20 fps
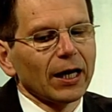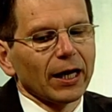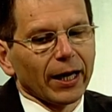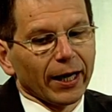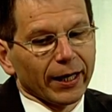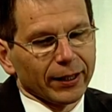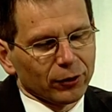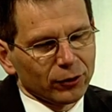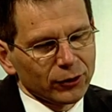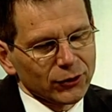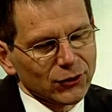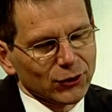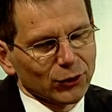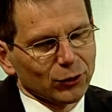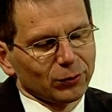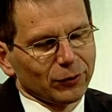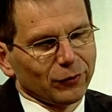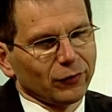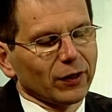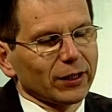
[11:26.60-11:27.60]
And also
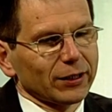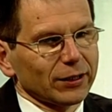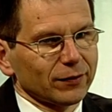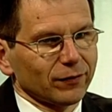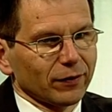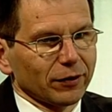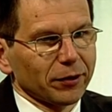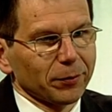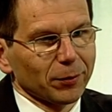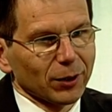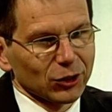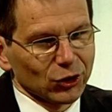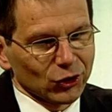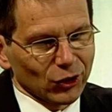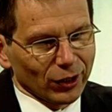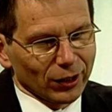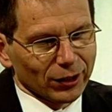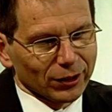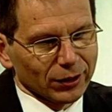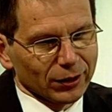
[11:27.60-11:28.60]
we find it very much
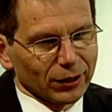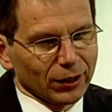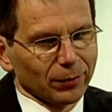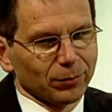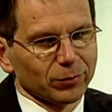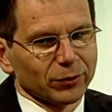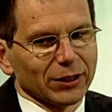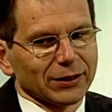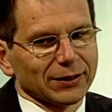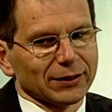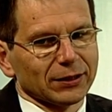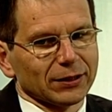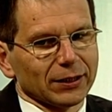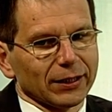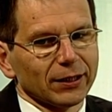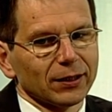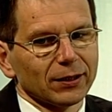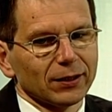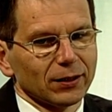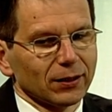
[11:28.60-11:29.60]
present
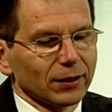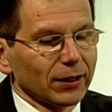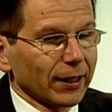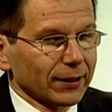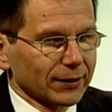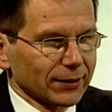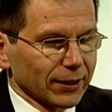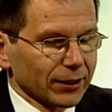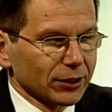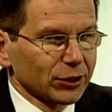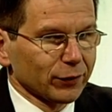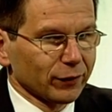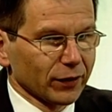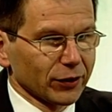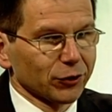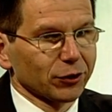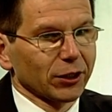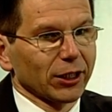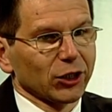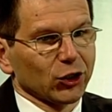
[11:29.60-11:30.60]
in executive
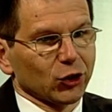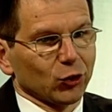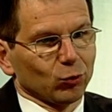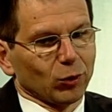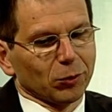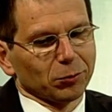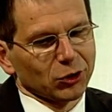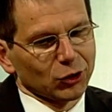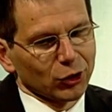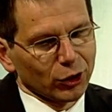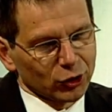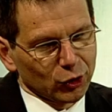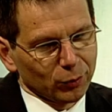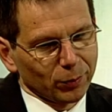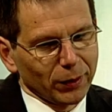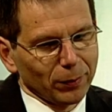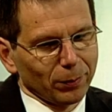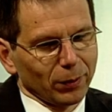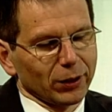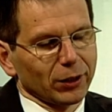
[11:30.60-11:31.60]
education. When we talk to
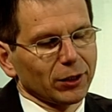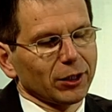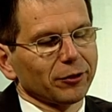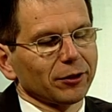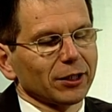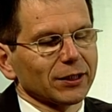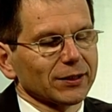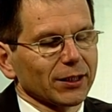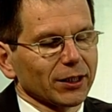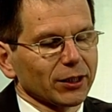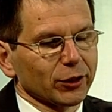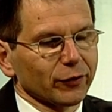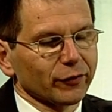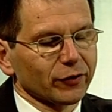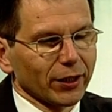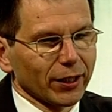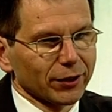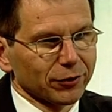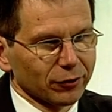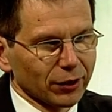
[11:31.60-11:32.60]
people in our executive
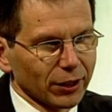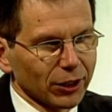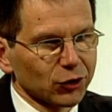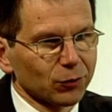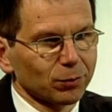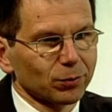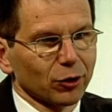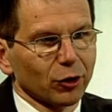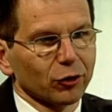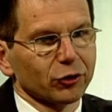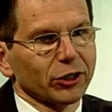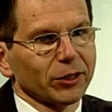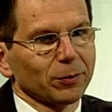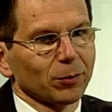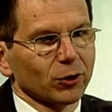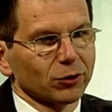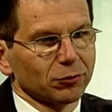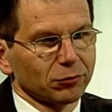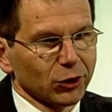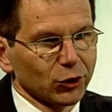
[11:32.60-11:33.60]
education
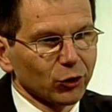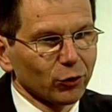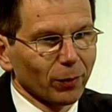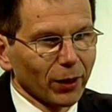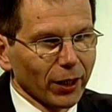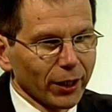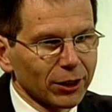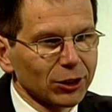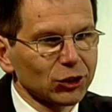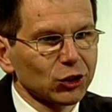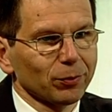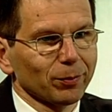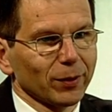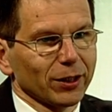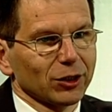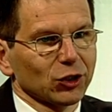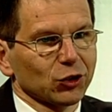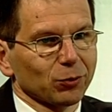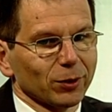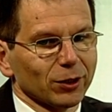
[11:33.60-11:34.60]
program on renewable energy
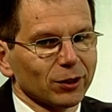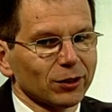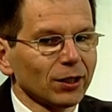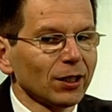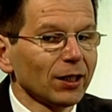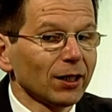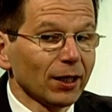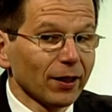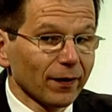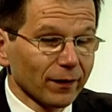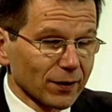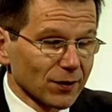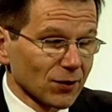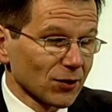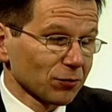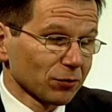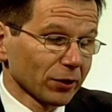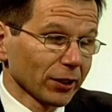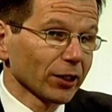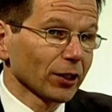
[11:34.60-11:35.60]
management, this
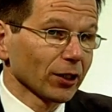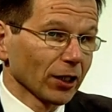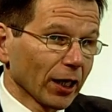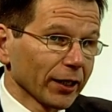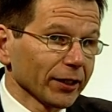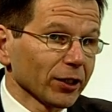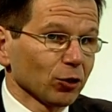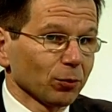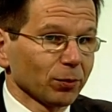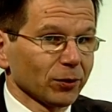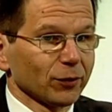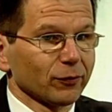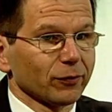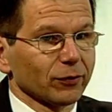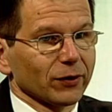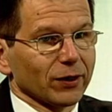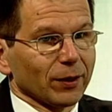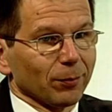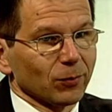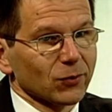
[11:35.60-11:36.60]
is really an eye-opener
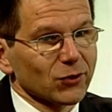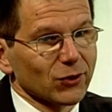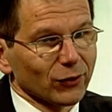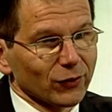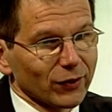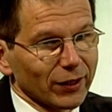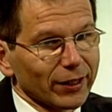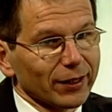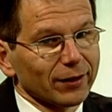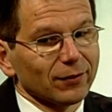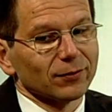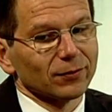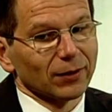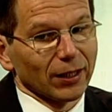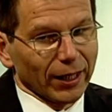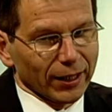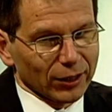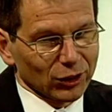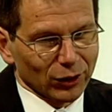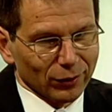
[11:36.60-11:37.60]
for them. So they
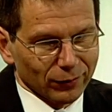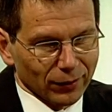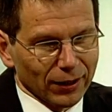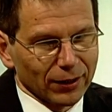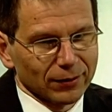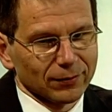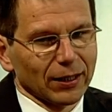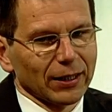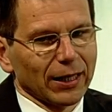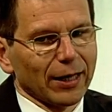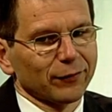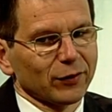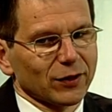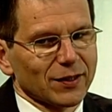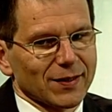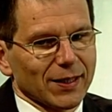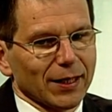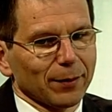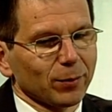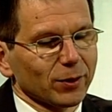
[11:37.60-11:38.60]
actually have
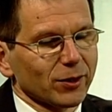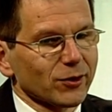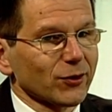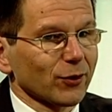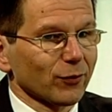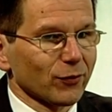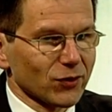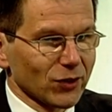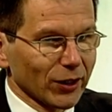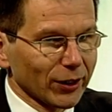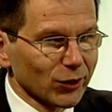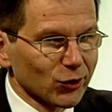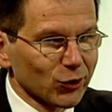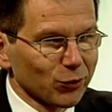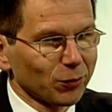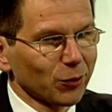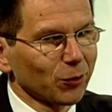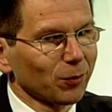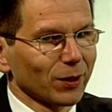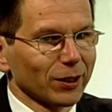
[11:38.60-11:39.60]
examples of status
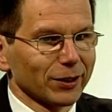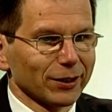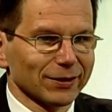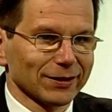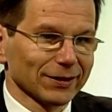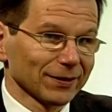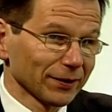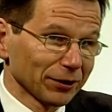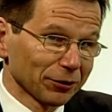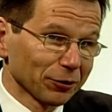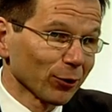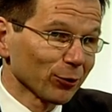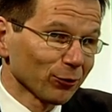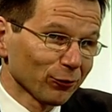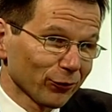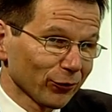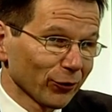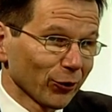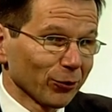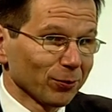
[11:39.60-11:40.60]
quo bias in their own
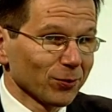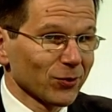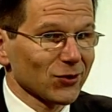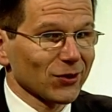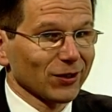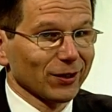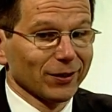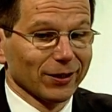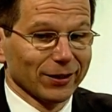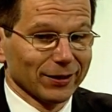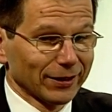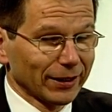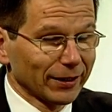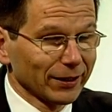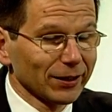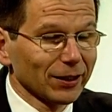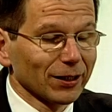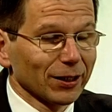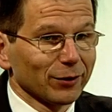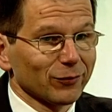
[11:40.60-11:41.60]
firms, in their
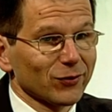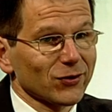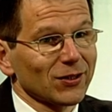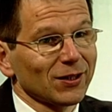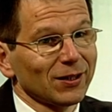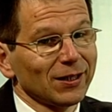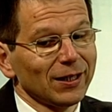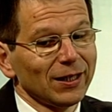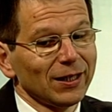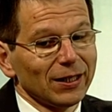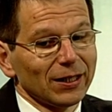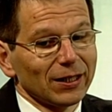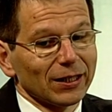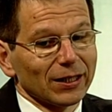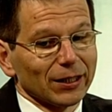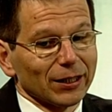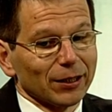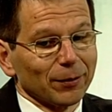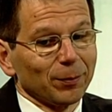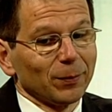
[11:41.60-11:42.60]
daily lives.
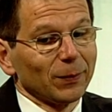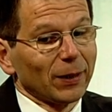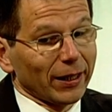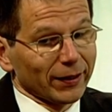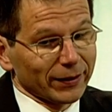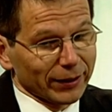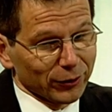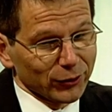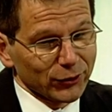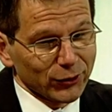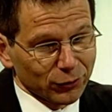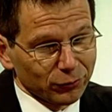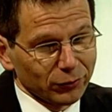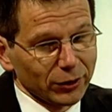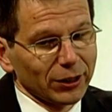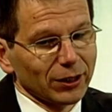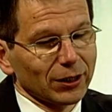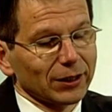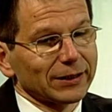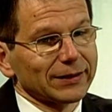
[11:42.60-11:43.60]
And they also
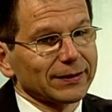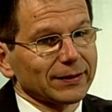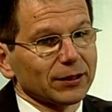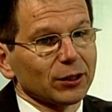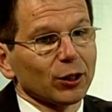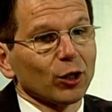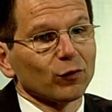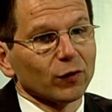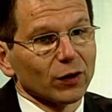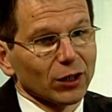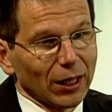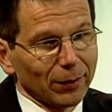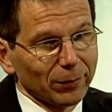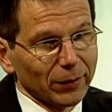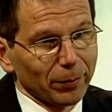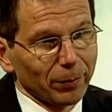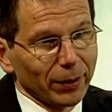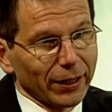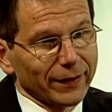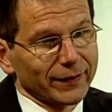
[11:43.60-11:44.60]
realize that
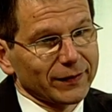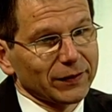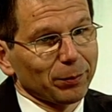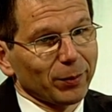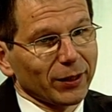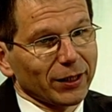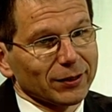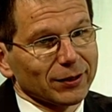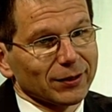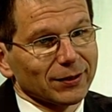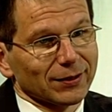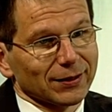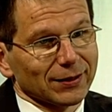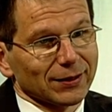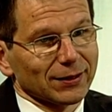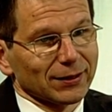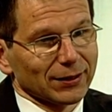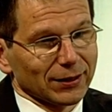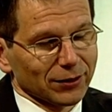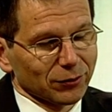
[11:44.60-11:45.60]
overcoming path dependence
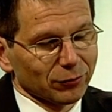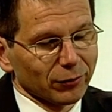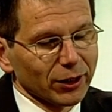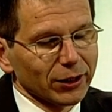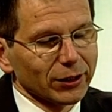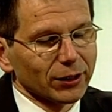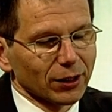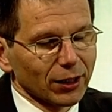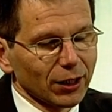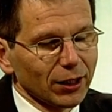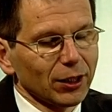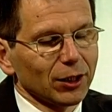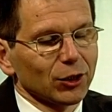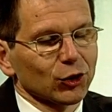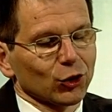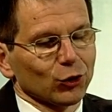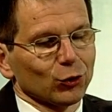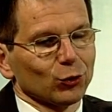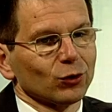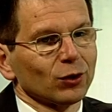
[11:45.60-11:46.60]
is really a key
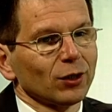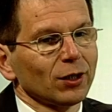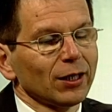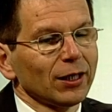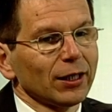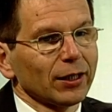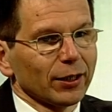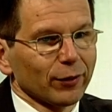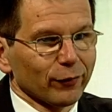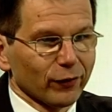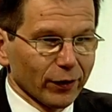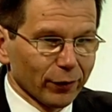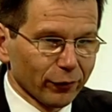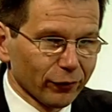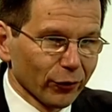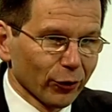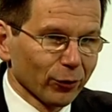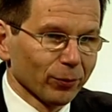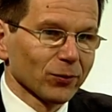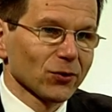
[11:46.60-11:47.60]
issue if their
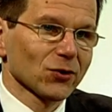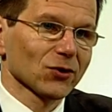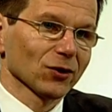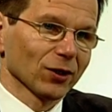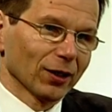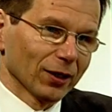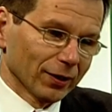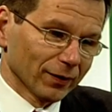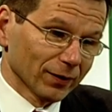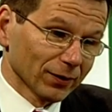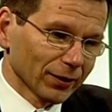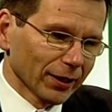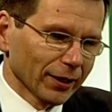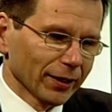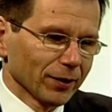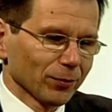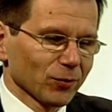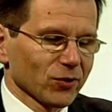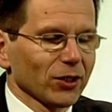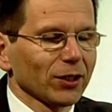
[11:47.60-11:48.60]
firms and they
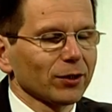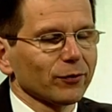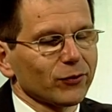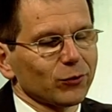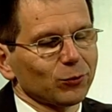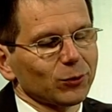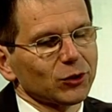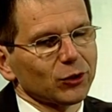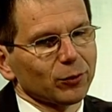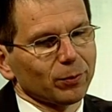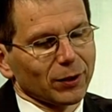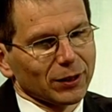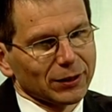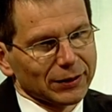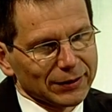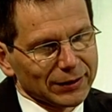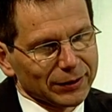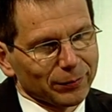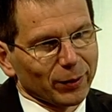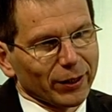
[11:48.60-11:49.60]
themselves want to
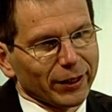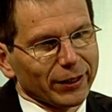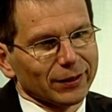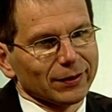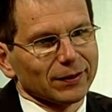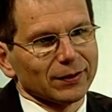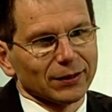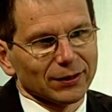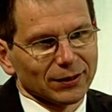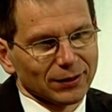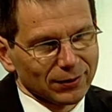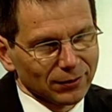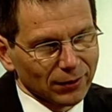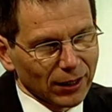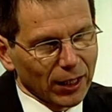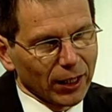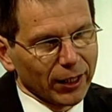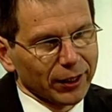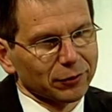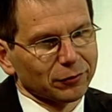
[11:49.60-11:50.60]
participate in this
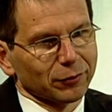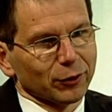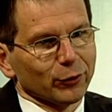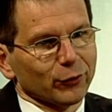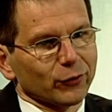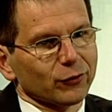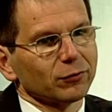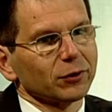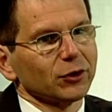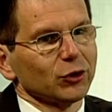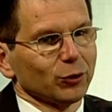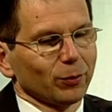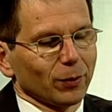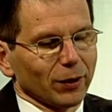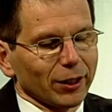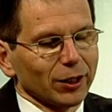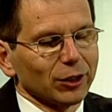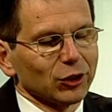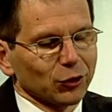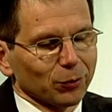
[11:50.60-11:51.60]
high-growth
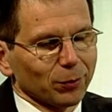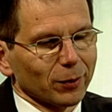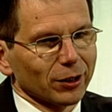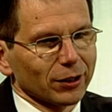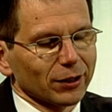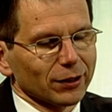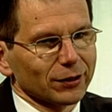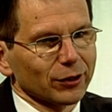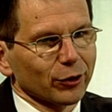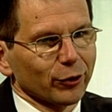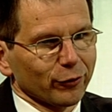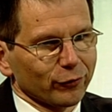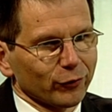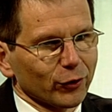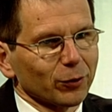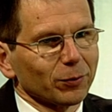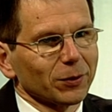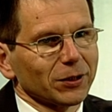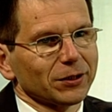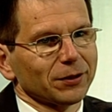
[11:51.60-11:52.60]
renewable energy market going
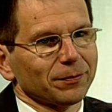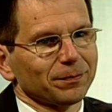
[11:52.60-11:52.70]
forward.